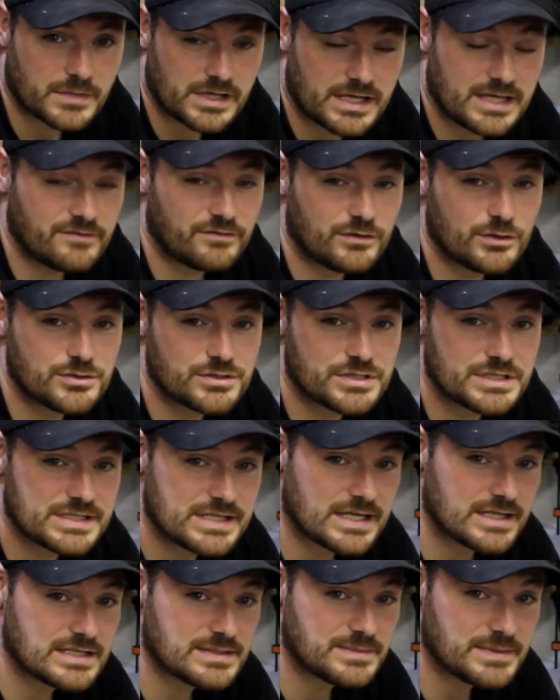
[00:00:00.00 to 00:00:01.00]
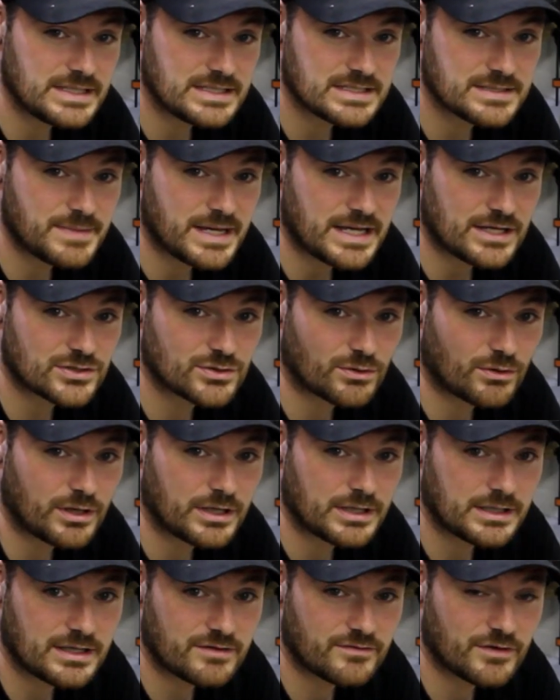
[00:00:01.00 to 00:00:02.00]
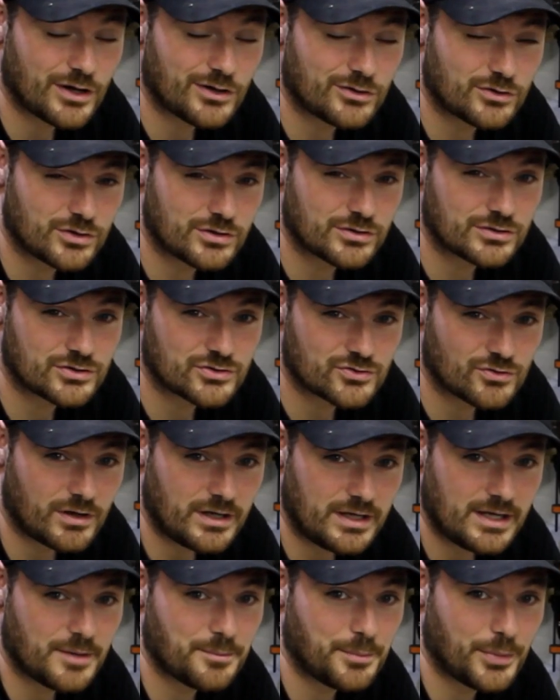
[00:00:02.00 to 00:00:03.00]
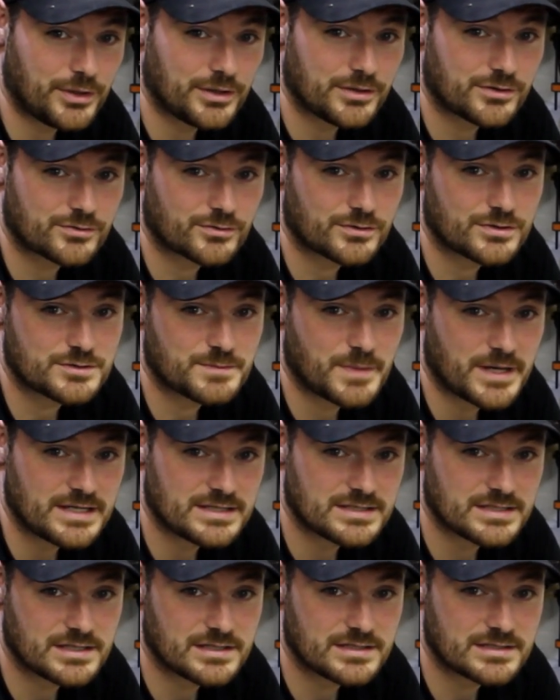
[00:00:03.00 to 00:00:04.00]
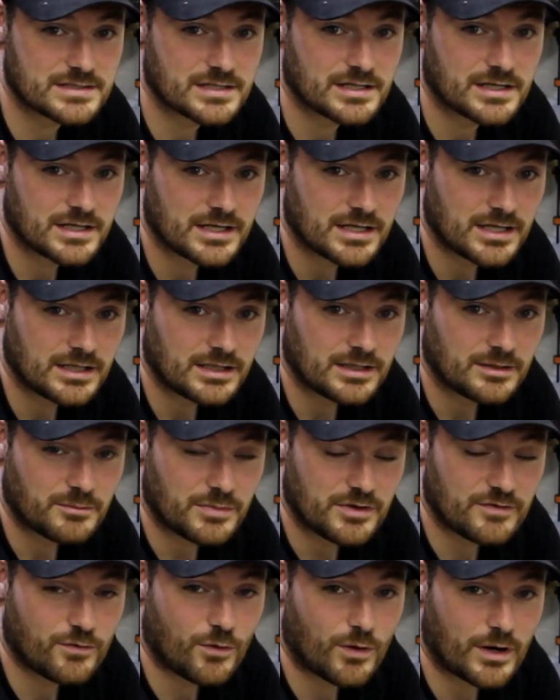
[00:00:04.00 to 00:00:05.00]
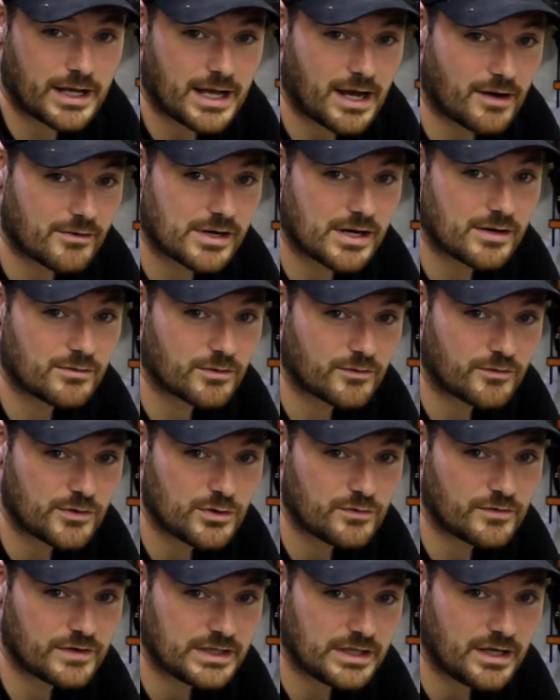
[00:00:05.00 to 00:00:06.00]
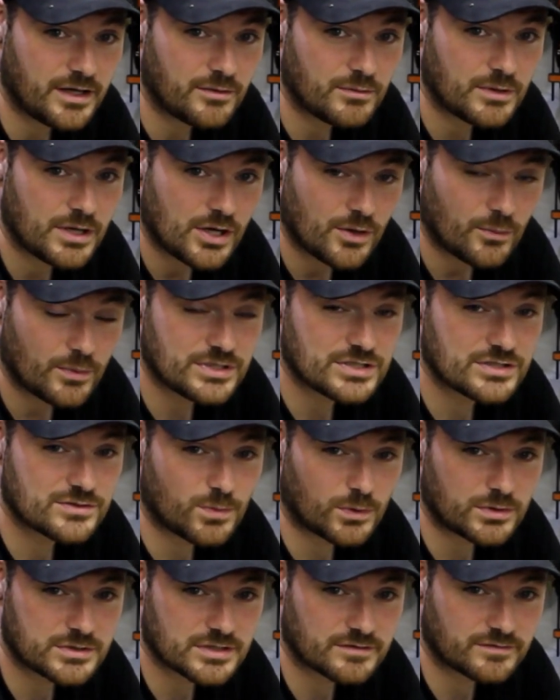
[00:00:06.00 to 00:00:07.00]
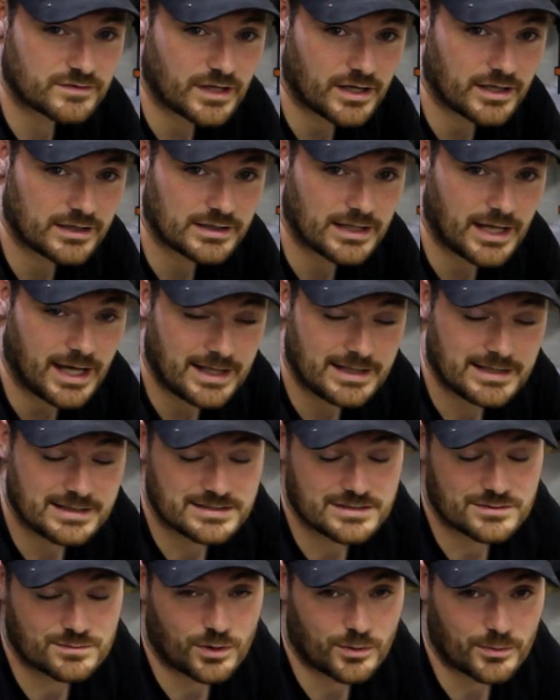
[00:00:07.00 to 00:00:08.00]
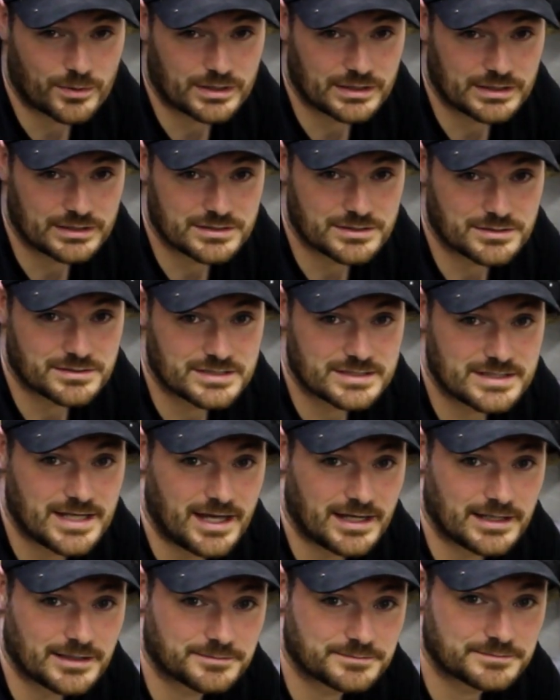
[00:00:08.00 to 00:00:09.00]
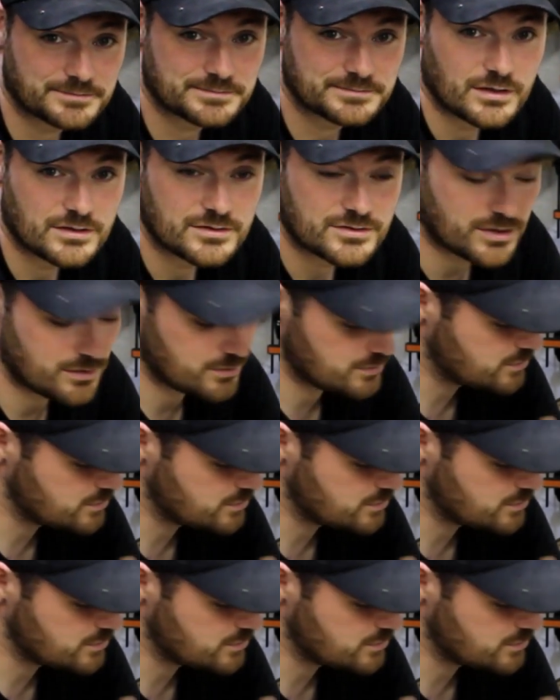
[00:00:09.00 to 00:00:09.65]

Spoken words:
Evolution said to me to make sure I give it a good try and put it through its paces before I carry out a review video, which is what I've done, and this is what we're going to do today. So the